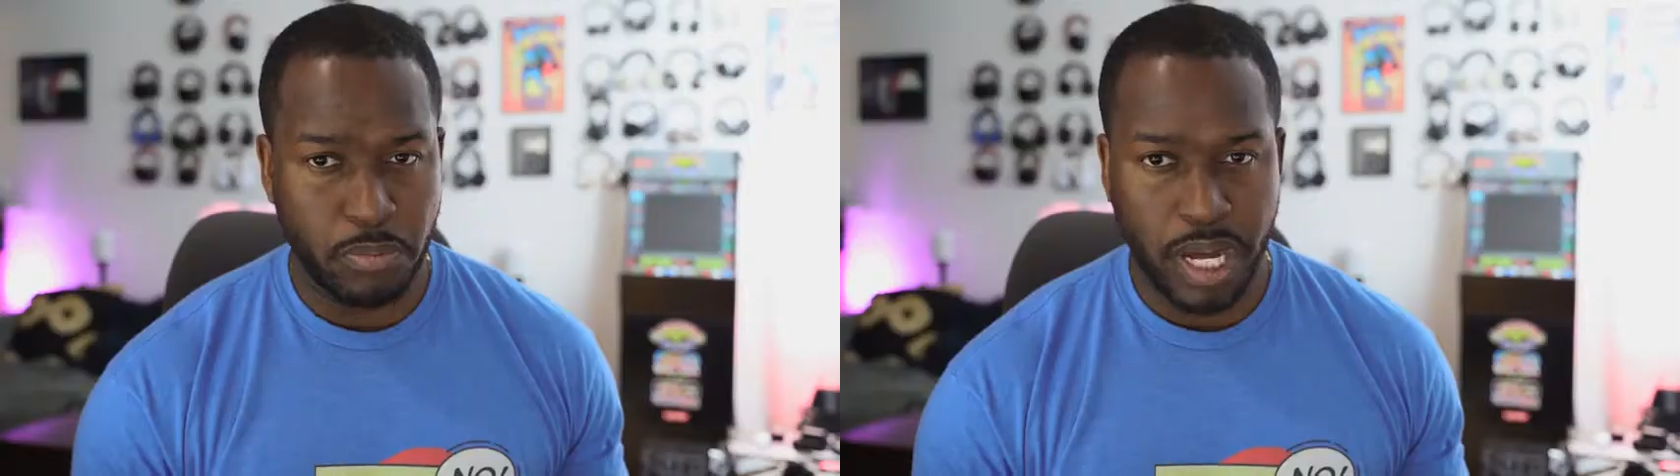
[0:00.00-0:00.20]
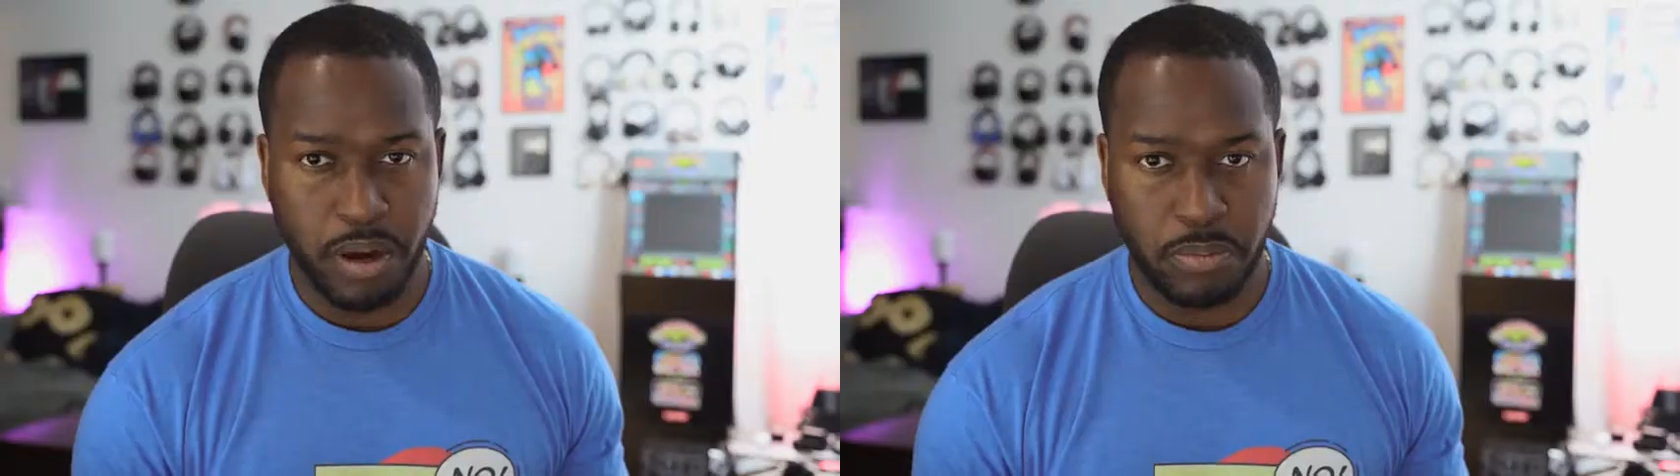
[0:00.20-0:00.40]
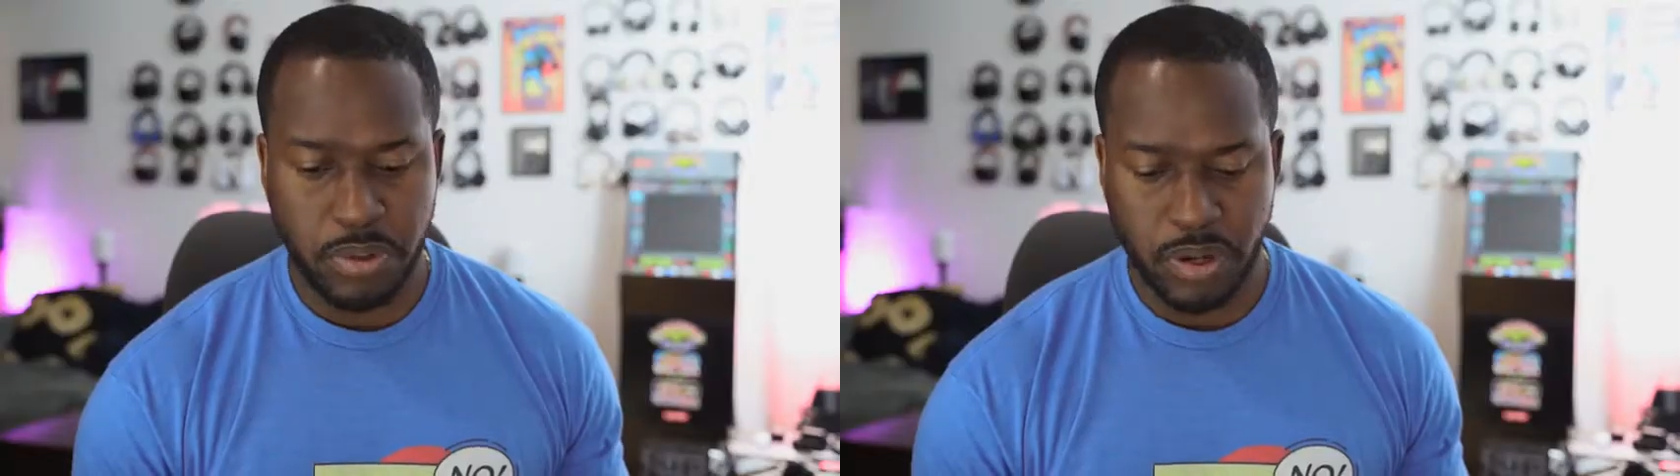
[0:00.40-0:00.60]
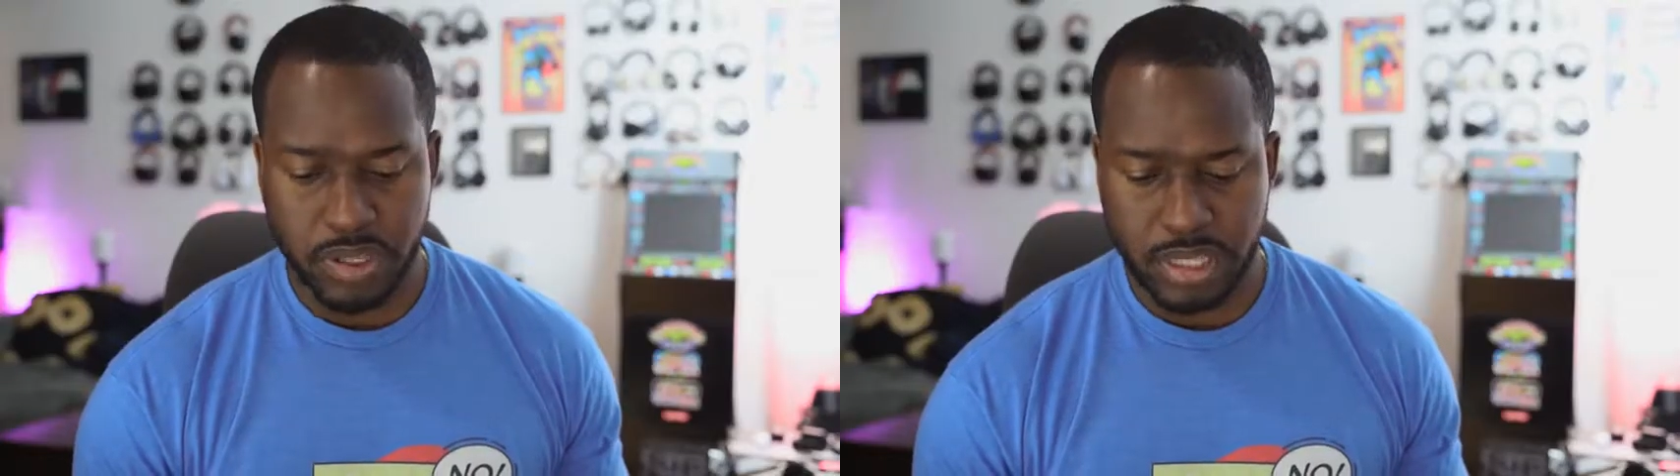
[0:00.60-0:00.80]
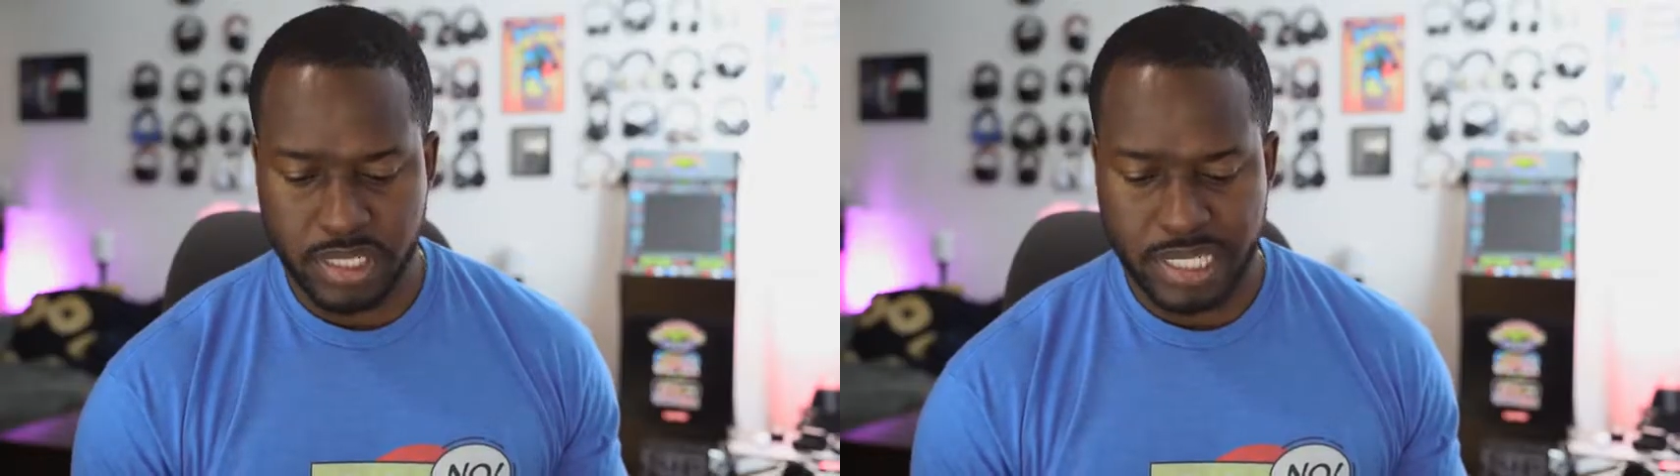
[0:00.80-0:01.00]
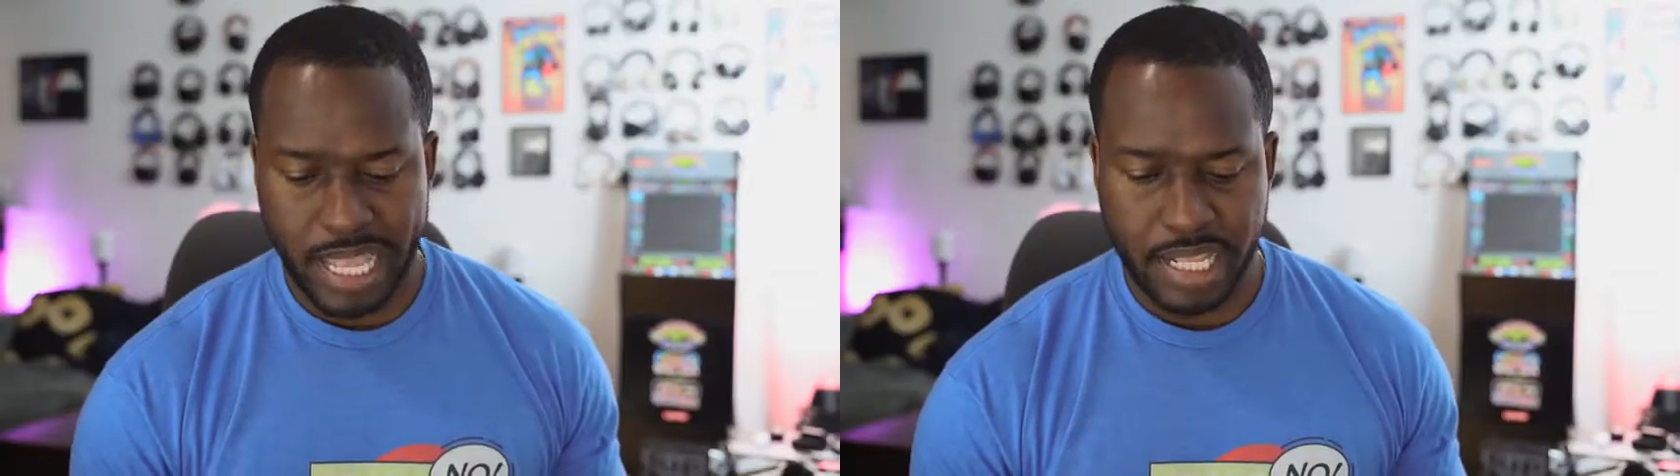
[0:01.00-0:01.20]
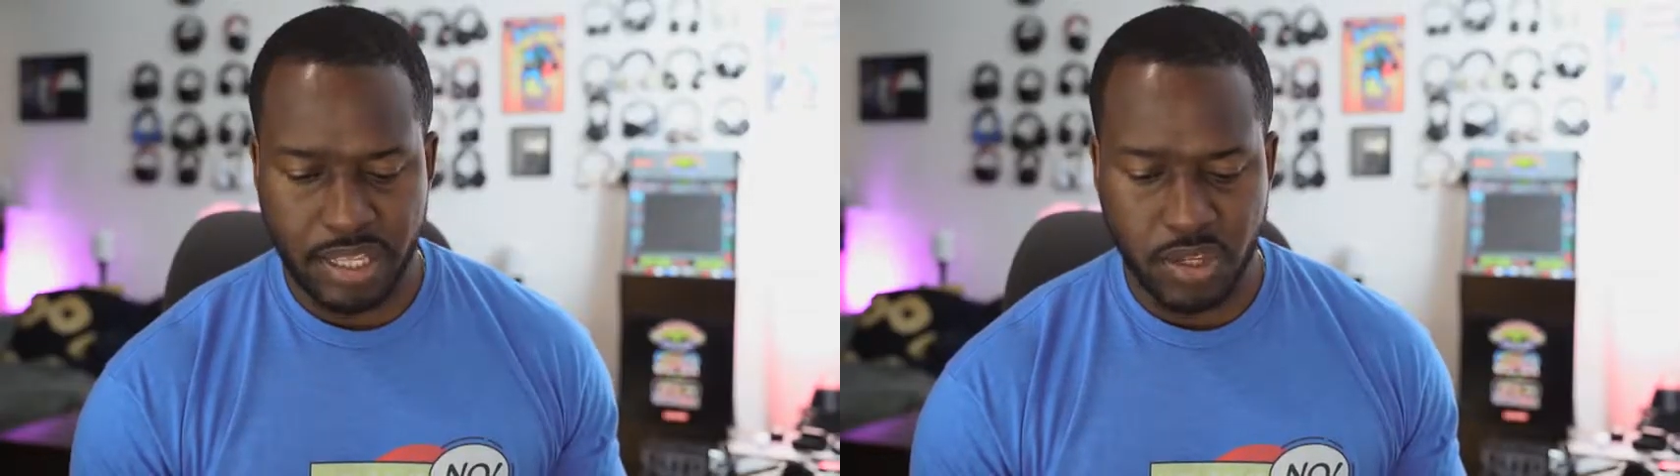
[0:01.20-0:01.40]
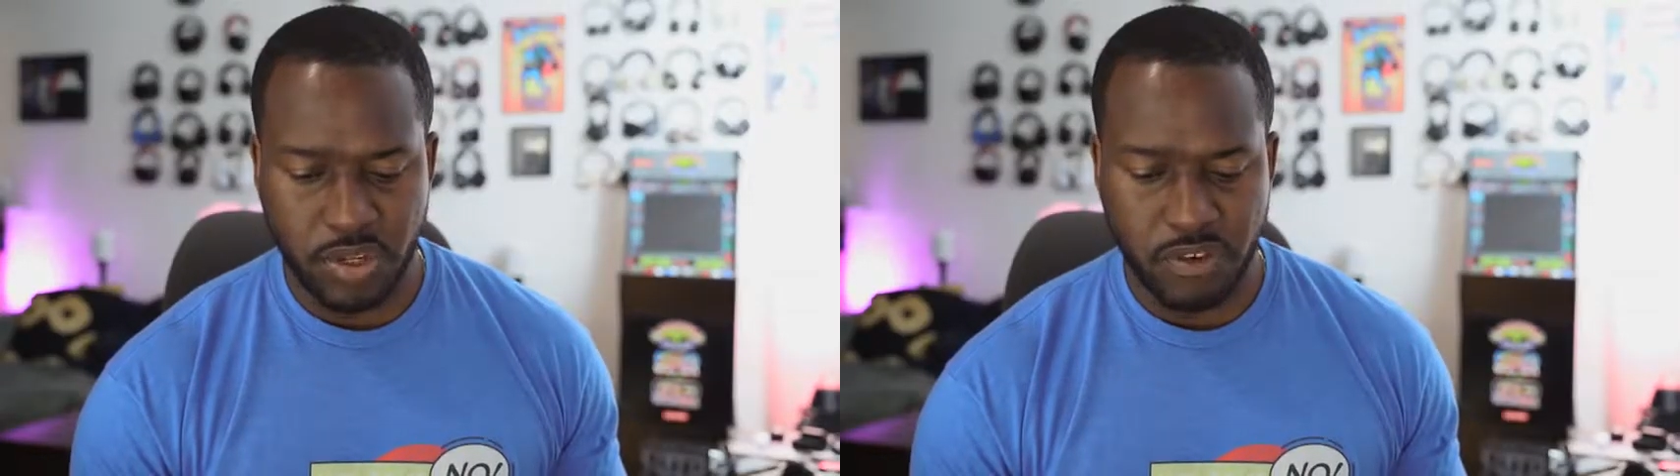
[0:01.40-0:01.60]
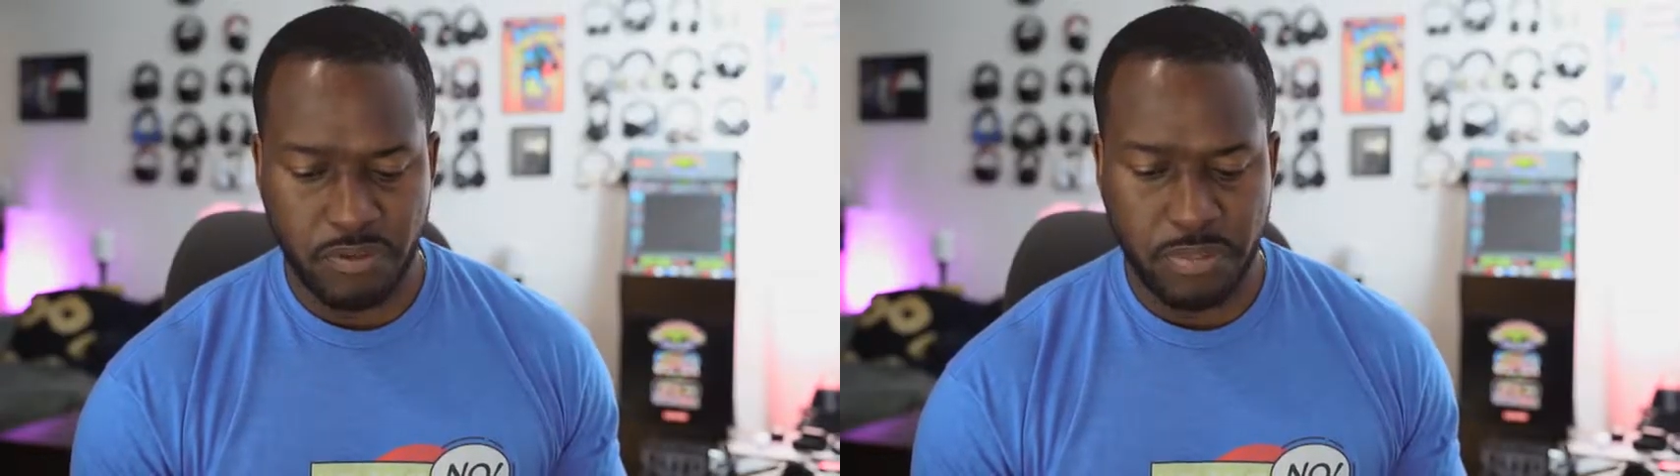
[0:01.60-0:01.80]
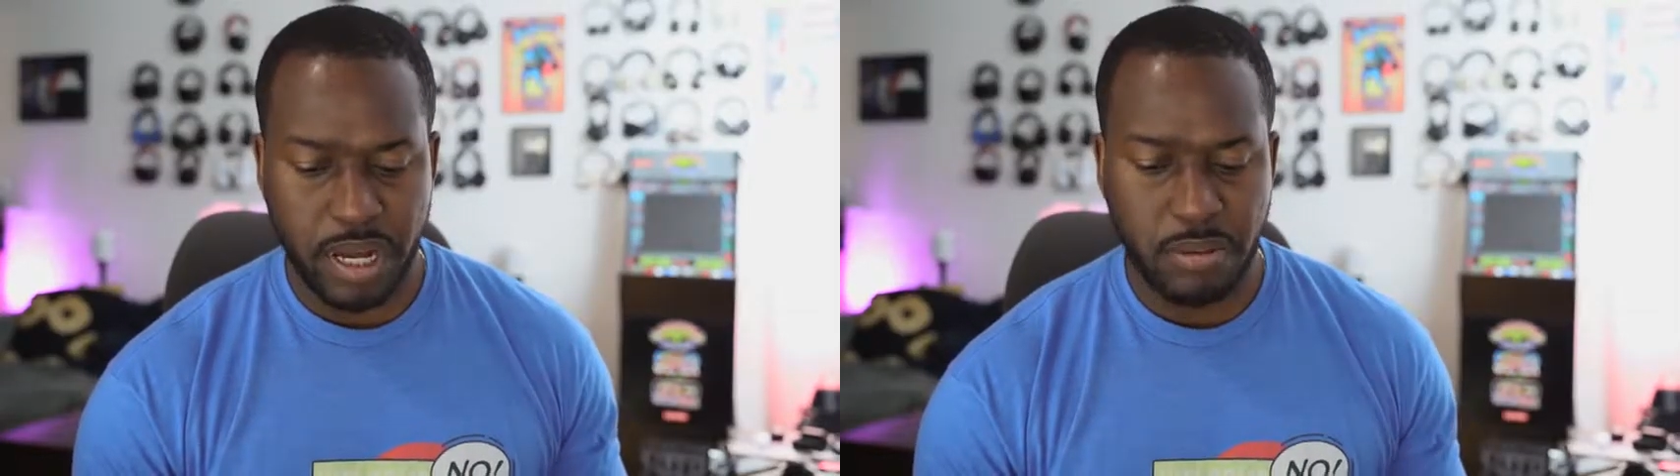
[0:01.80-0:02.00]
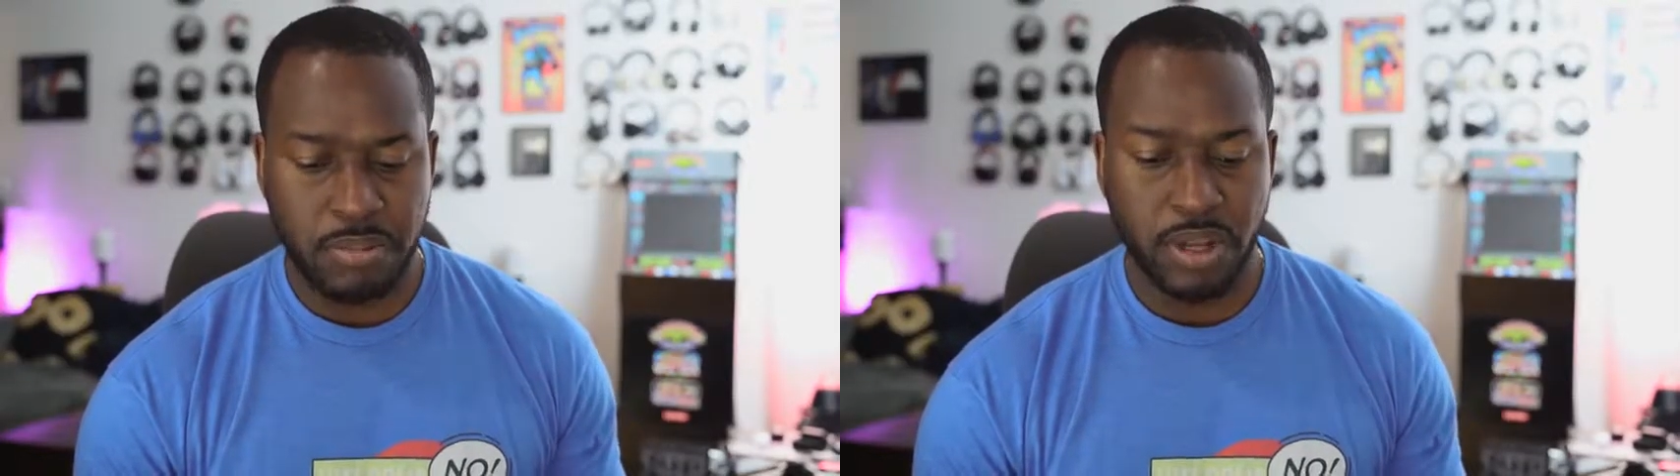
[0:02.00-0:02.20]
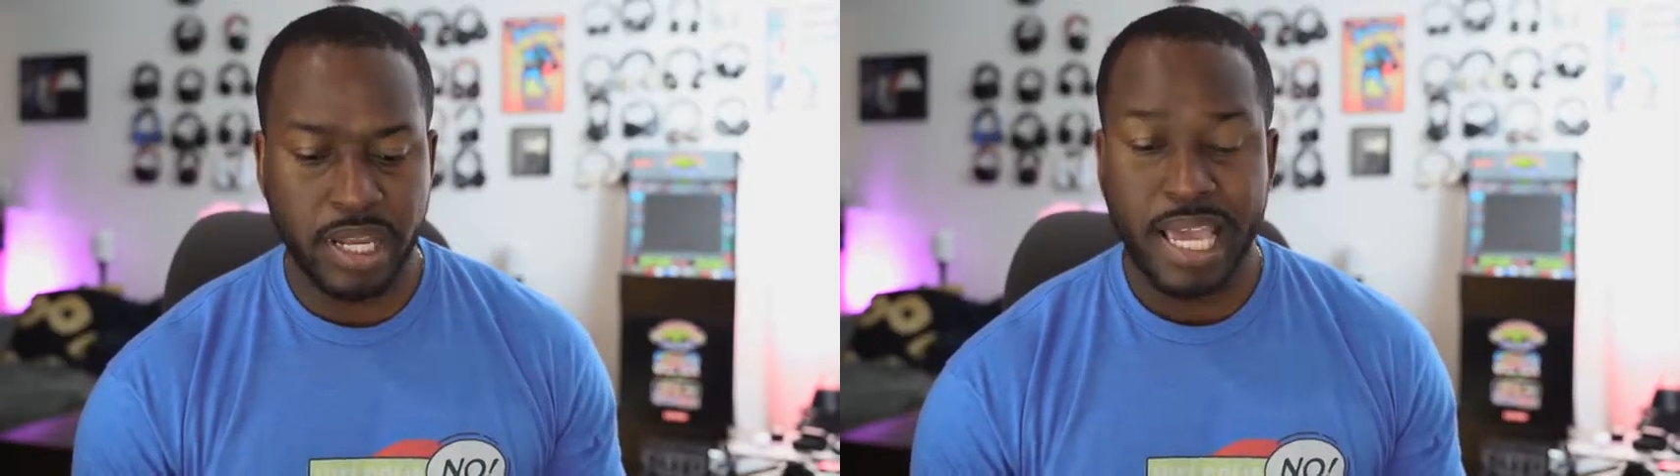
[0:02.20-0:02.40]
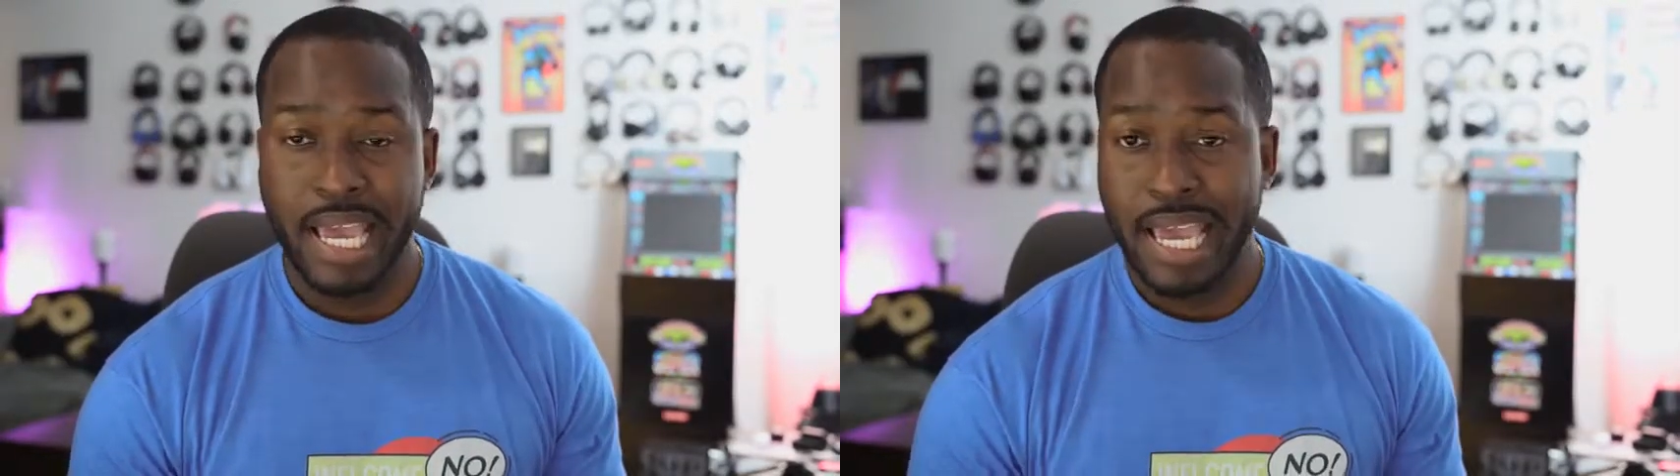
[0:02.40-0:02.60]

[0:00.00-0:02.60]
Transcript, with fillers: power plug, the standard Lenovo power plug.